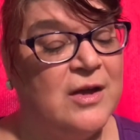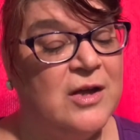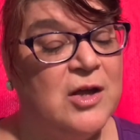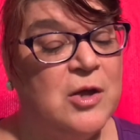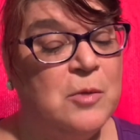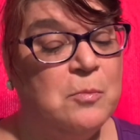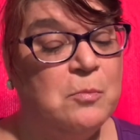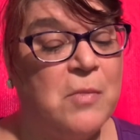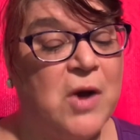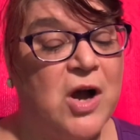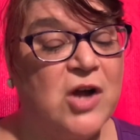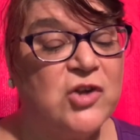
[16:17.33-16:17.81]

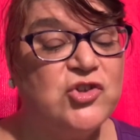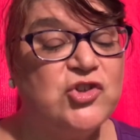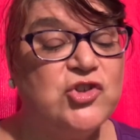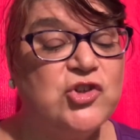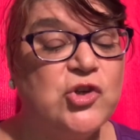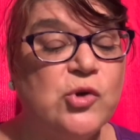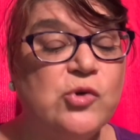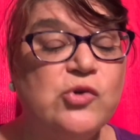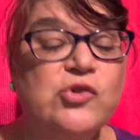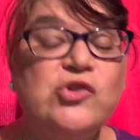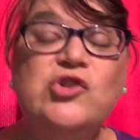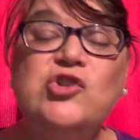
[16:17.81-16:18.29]
Ma
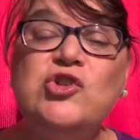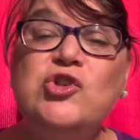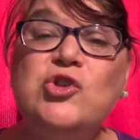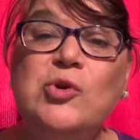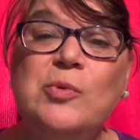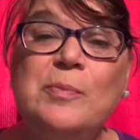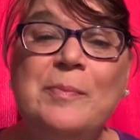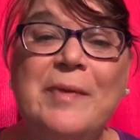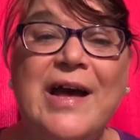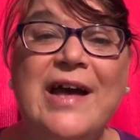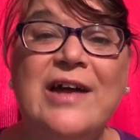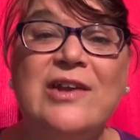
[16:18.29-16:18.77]
chose 2
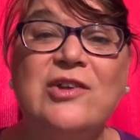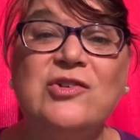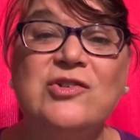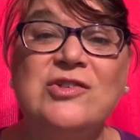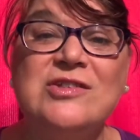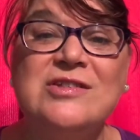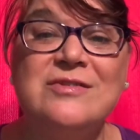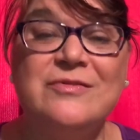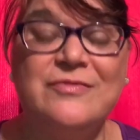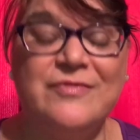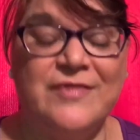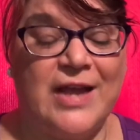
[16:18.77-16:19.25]

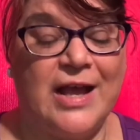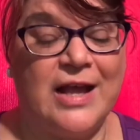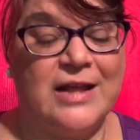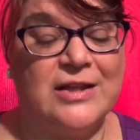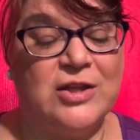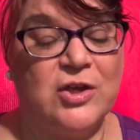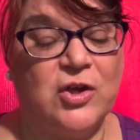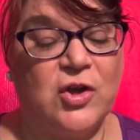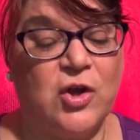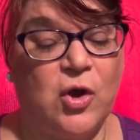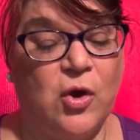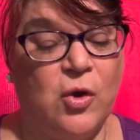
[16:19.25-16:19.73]
patterns of
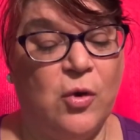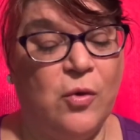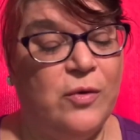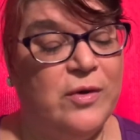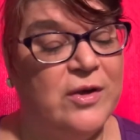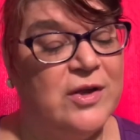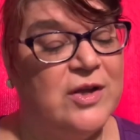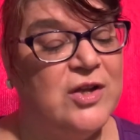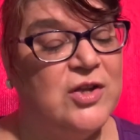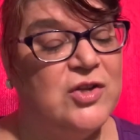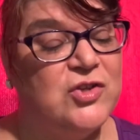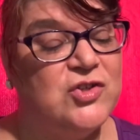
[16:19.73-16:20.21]
calico
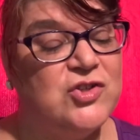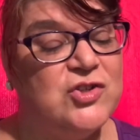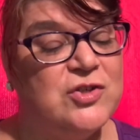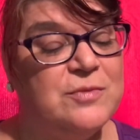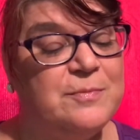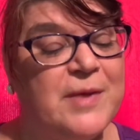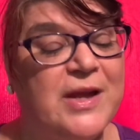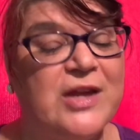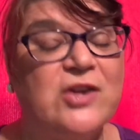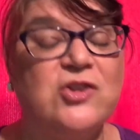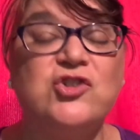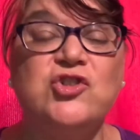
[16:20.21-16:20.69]
to
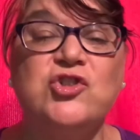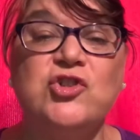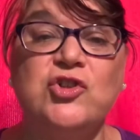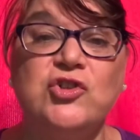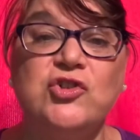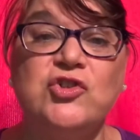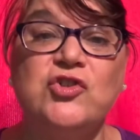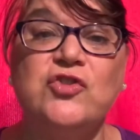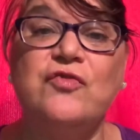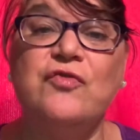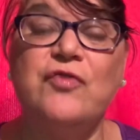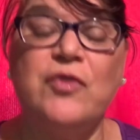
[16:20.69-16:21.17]
make
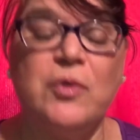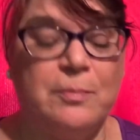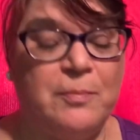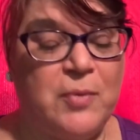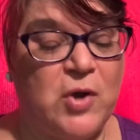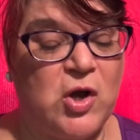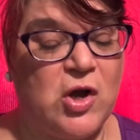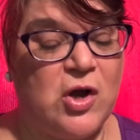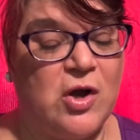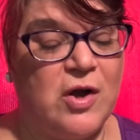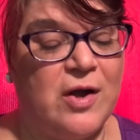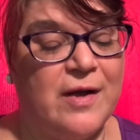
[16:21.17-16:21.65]
shirts for
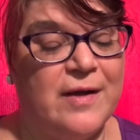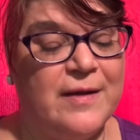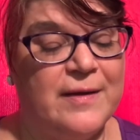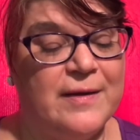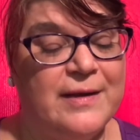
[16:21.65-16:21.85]
Pa,